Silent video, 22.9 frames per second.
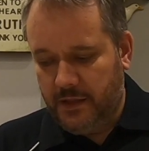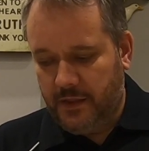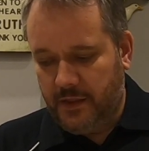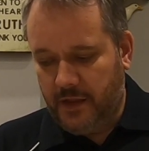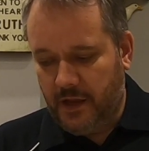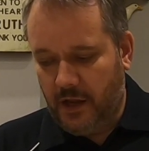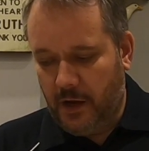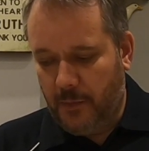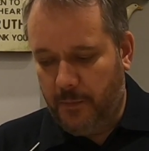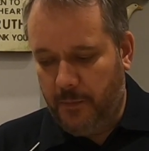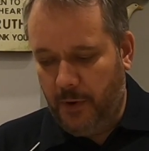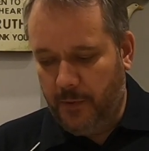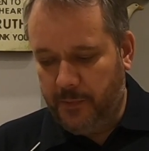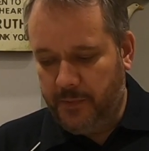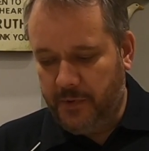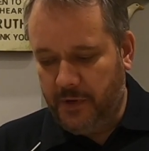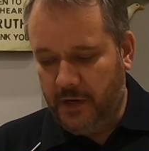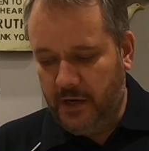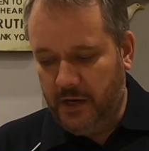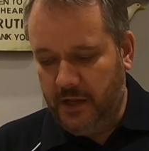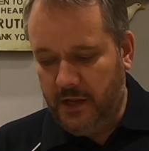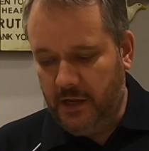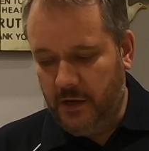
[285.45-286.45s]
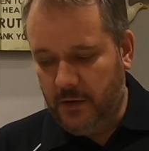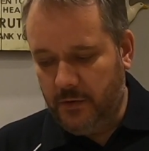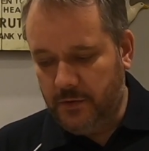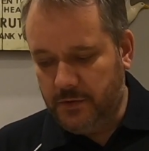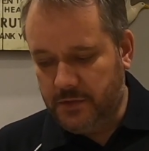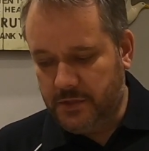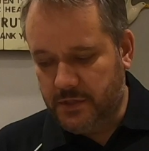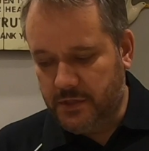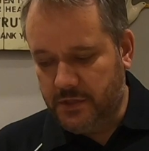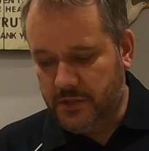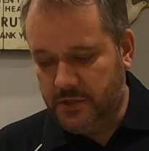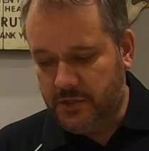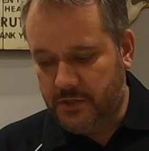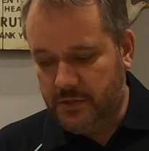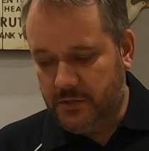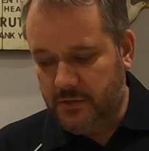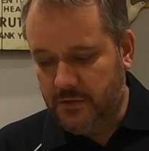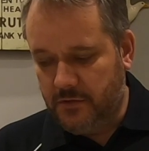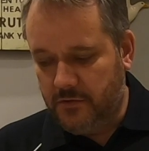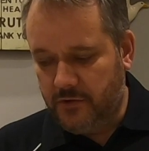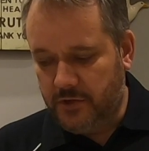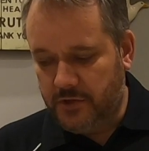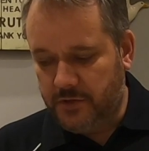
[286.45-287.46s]
They are popularly used as
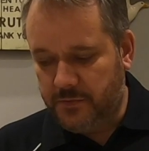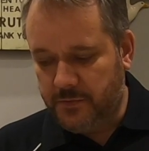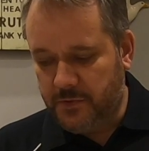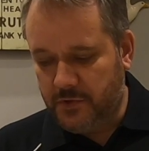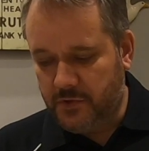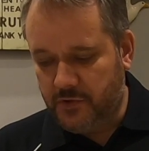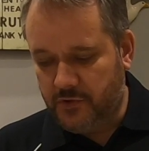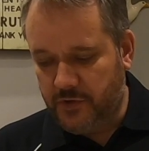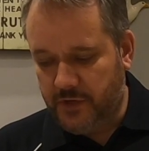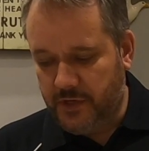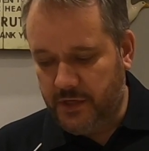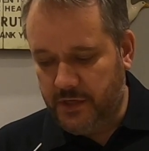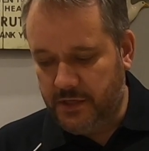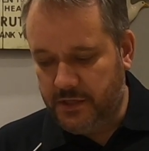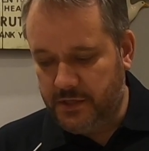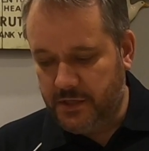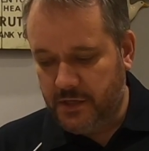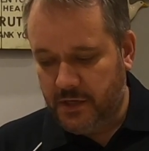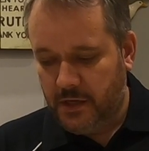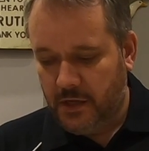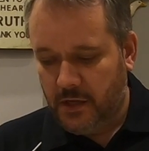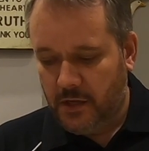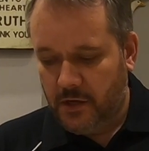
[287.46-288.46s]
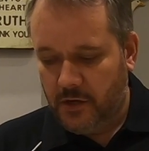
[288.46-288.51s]
Christmas trees.